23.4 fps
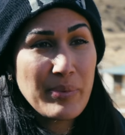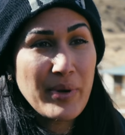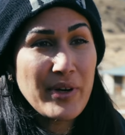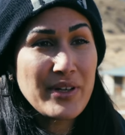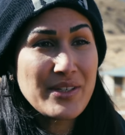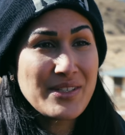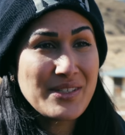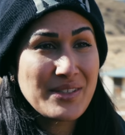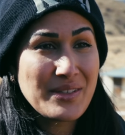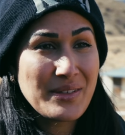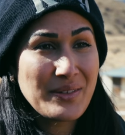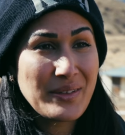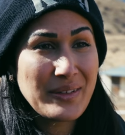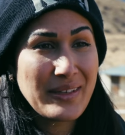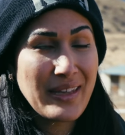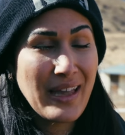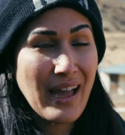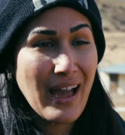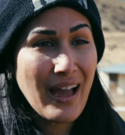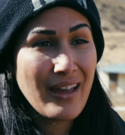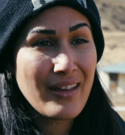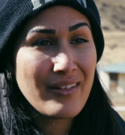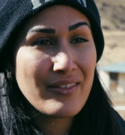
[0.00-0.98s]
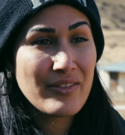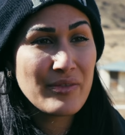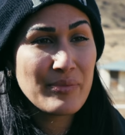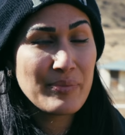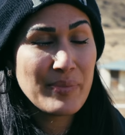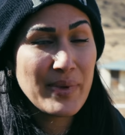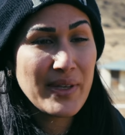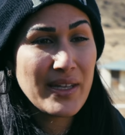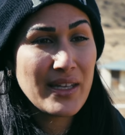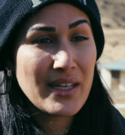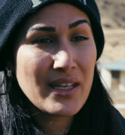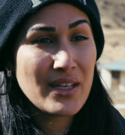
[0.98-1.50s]
personally, I've
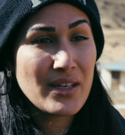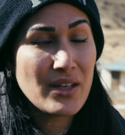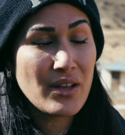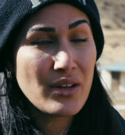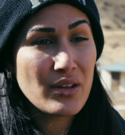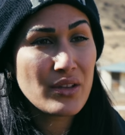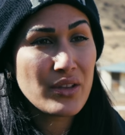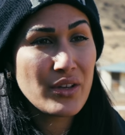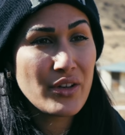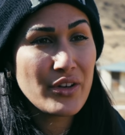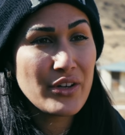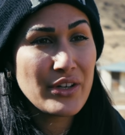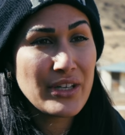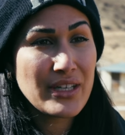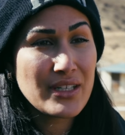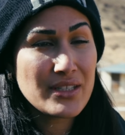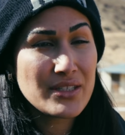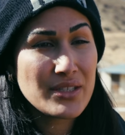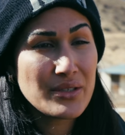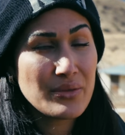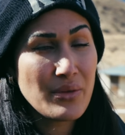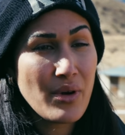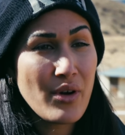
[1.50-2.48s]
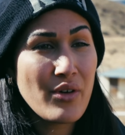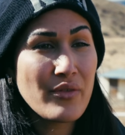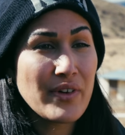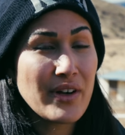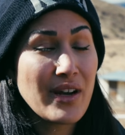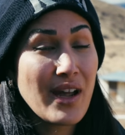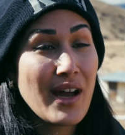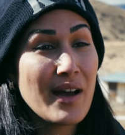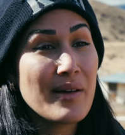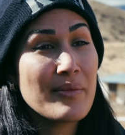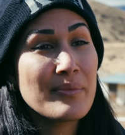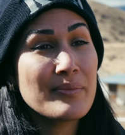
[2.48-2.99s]
been learning to
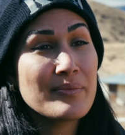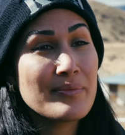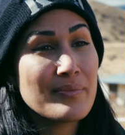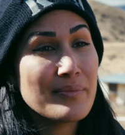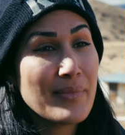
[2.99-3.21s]
overcome